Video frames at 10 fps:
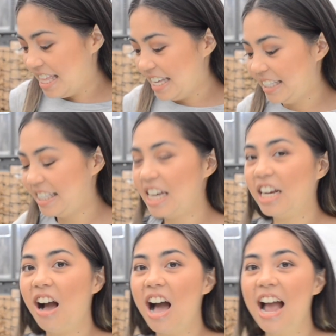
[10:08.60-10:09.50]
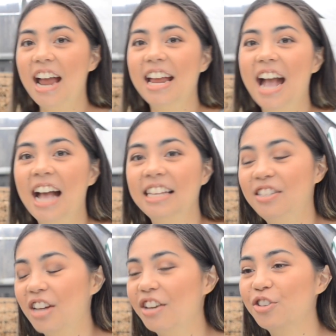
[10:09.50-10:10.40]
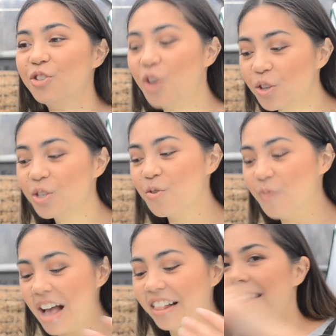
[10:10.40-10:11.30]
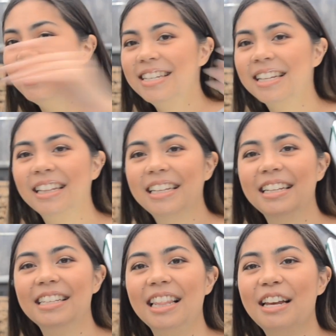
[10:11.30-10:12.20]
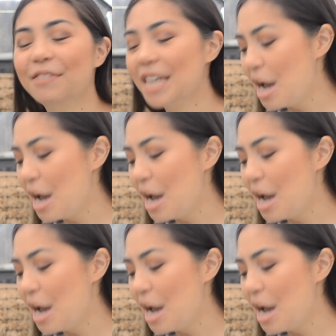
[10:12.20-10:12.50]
This guy has done so well. I need to clean these leaves.